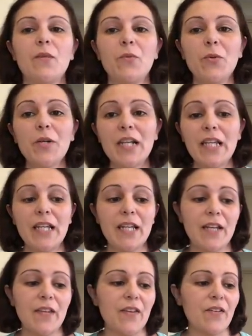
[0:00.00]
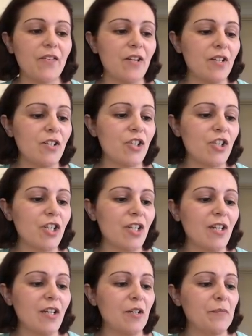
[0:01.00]
We were cleaning out the garage
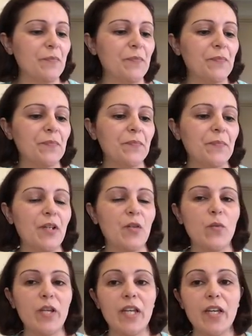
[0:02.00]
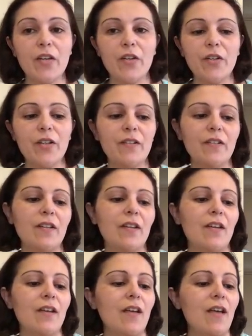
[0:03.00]
about a week ago,
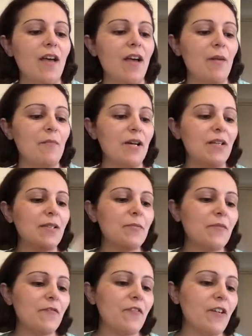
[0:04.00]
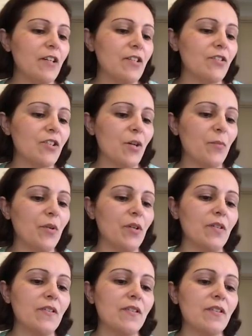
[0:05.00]
and my husband found a
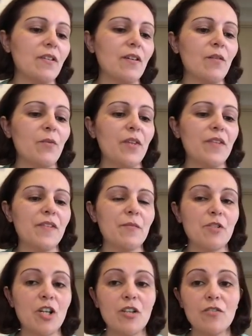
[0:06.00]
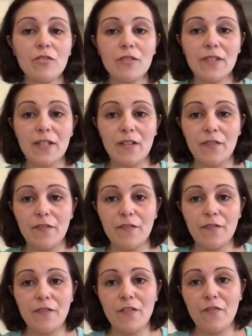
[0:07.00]
box with some childhood
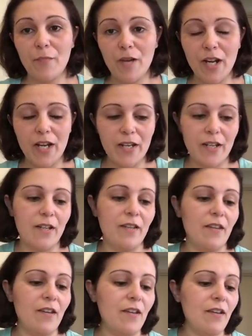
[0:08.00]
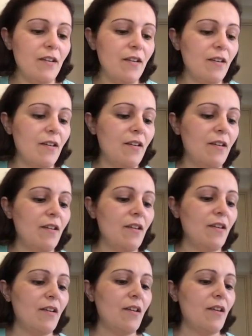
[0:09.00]
stuff of mine in there,
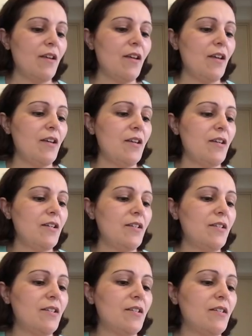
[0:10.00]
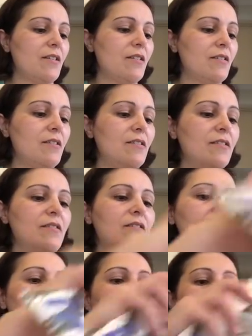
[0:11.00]
and
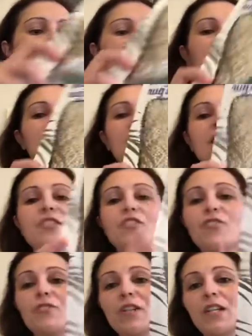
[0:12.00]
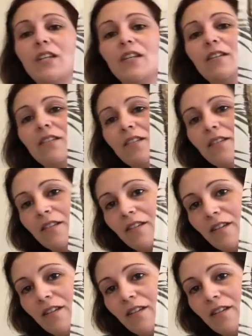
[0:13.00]
it was a latch hook kit